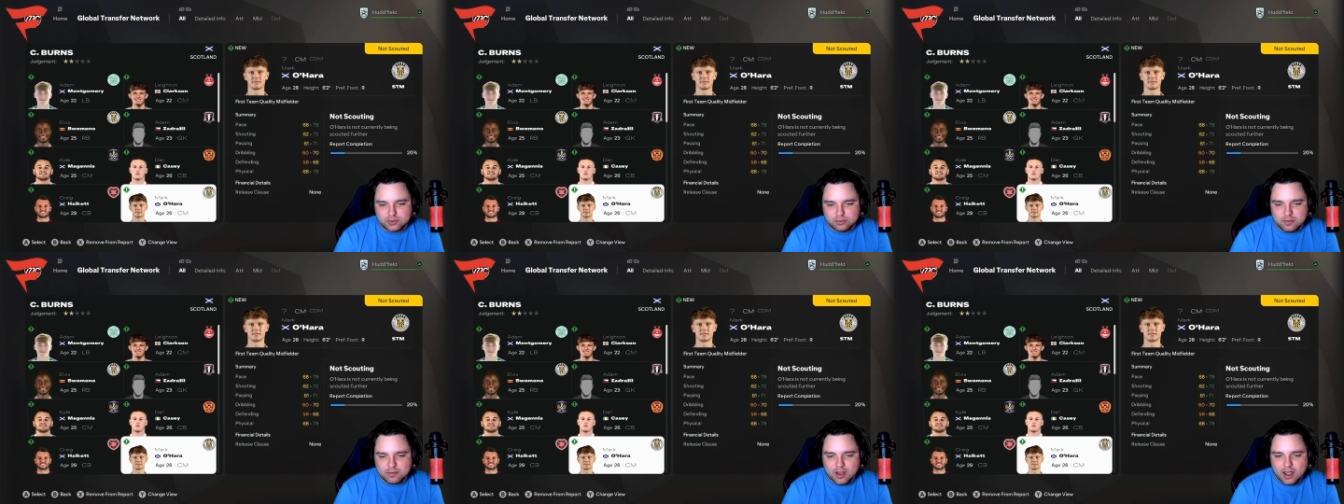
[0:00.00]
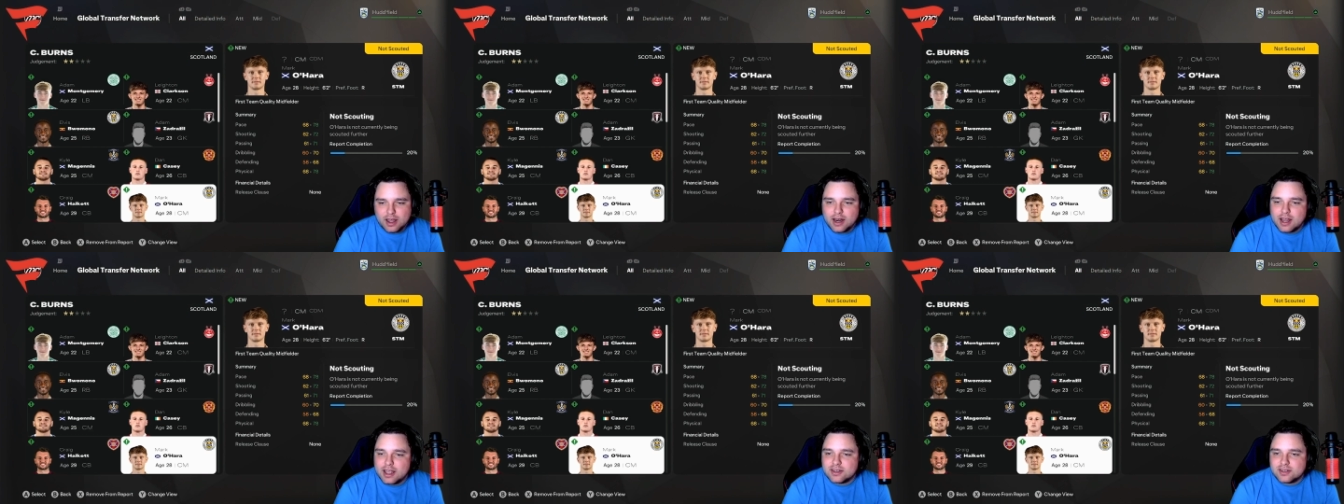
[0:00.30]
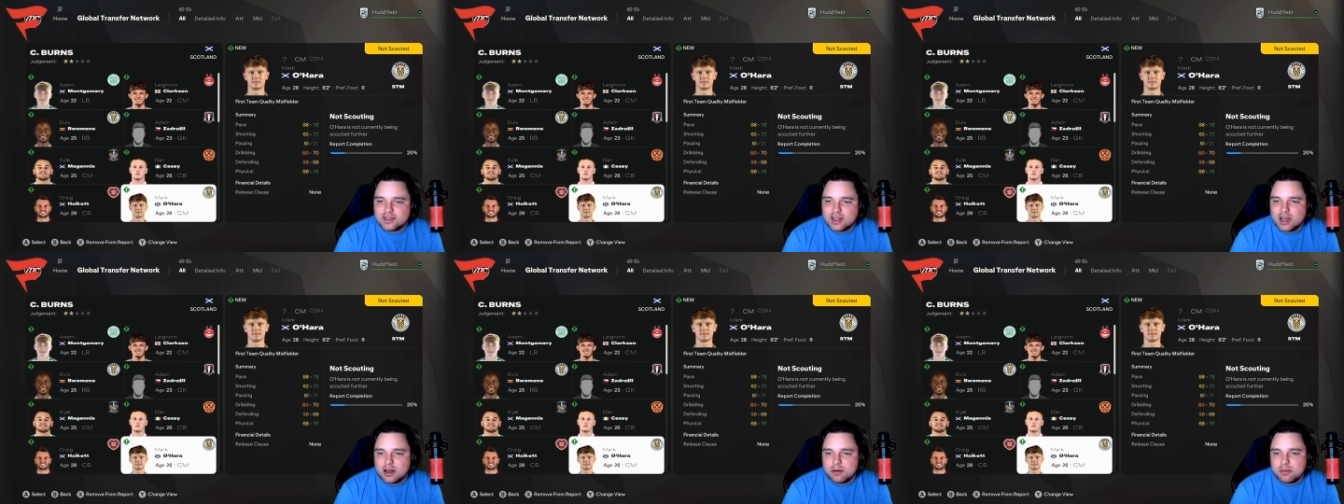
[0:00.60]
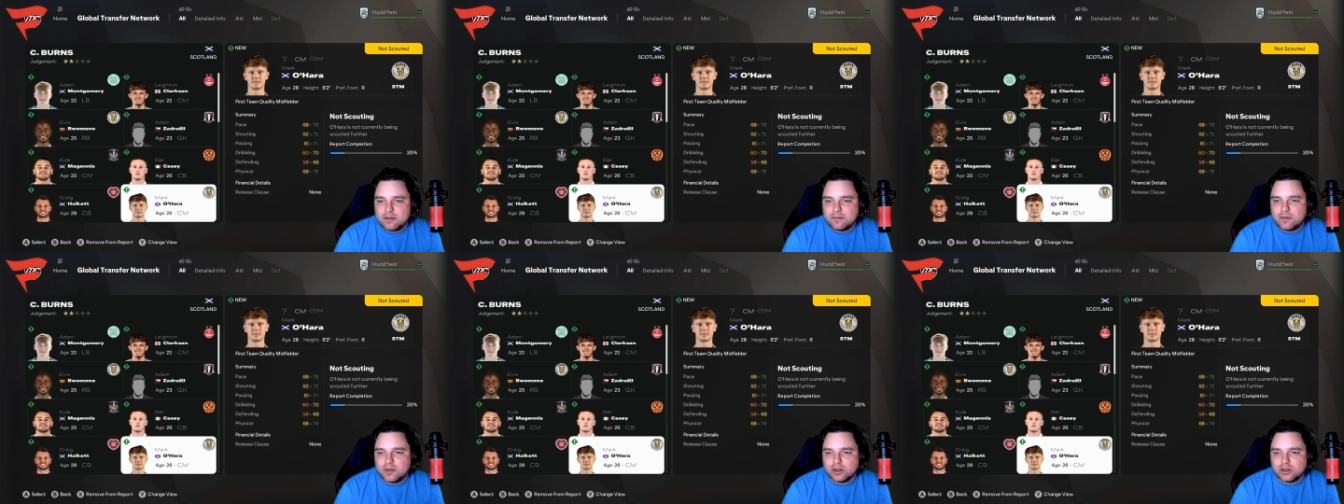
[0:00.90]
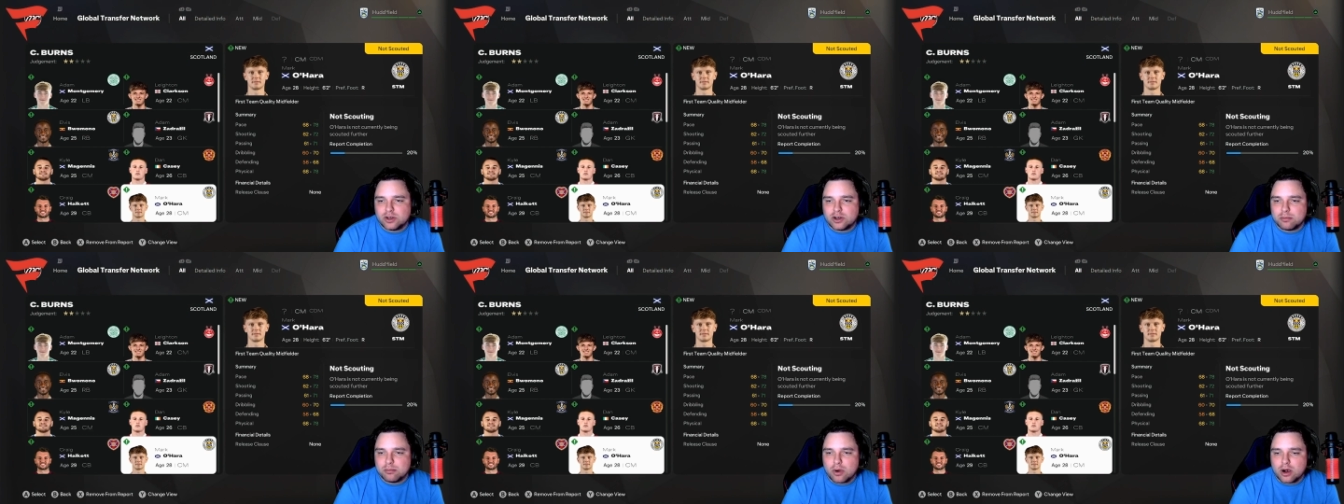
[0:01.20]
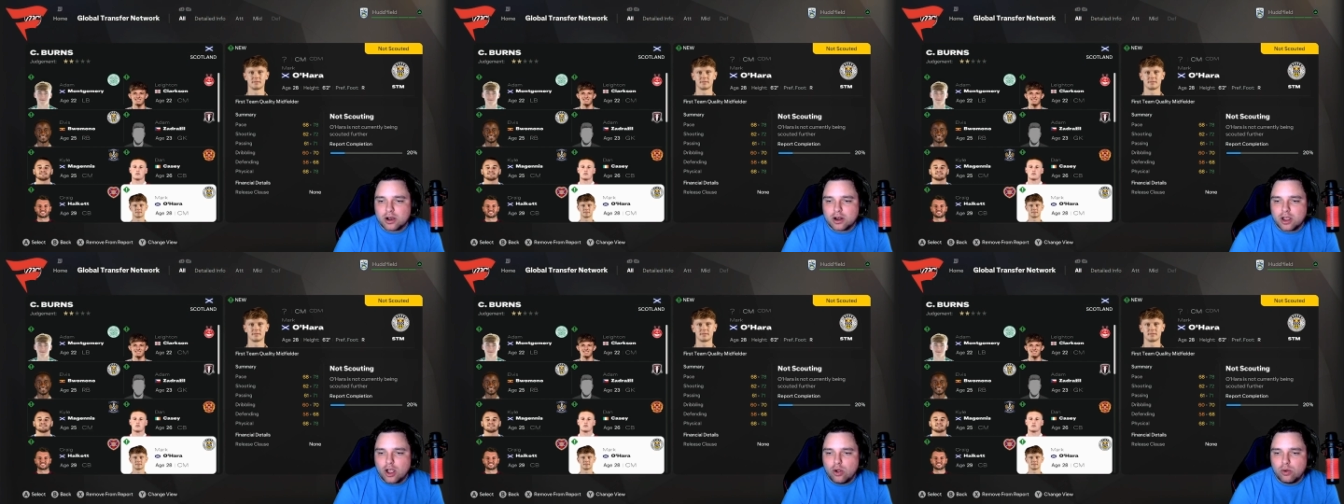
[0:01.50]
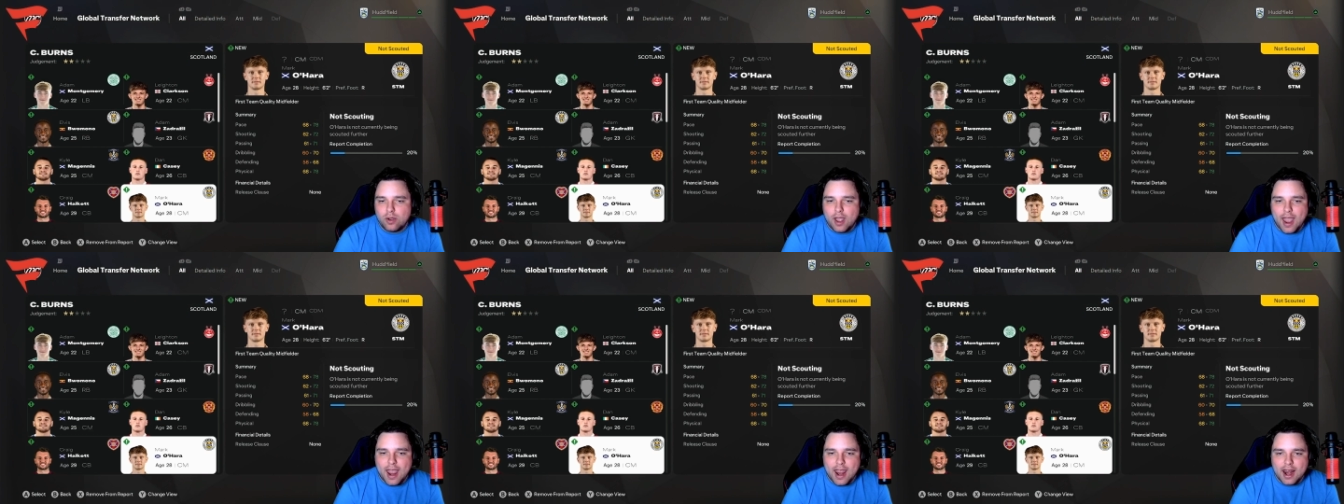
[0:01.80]
We've got a center midfielder, Mark
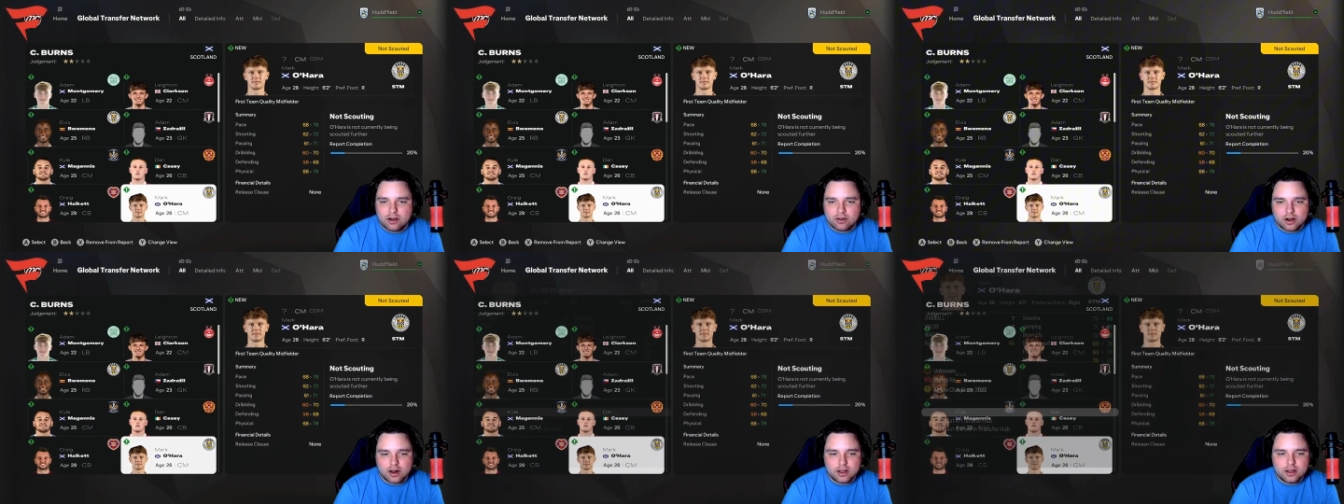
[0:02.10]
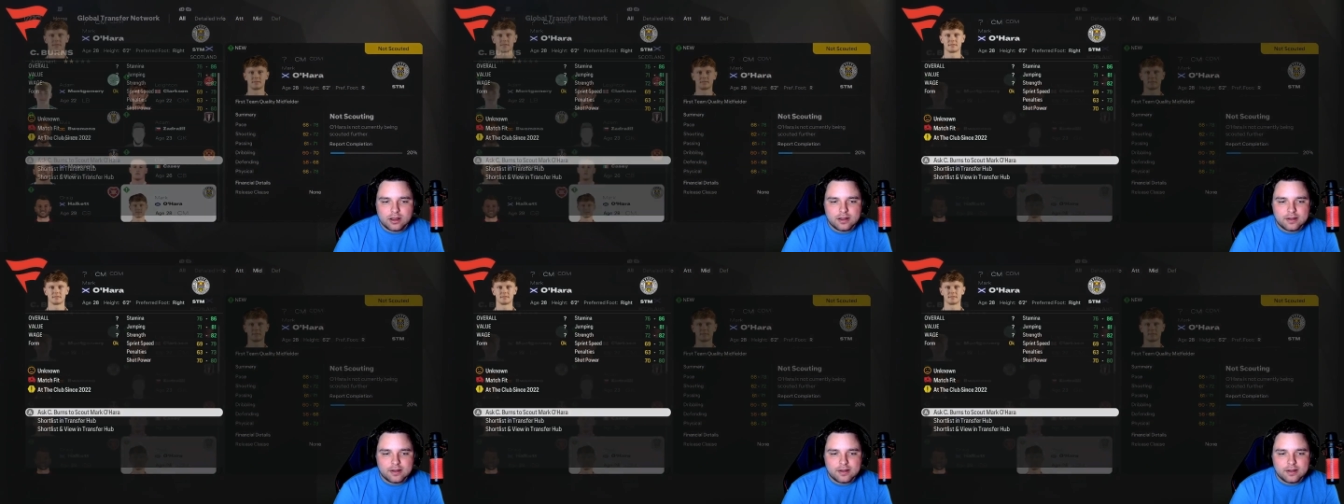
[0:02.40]
O'Hara,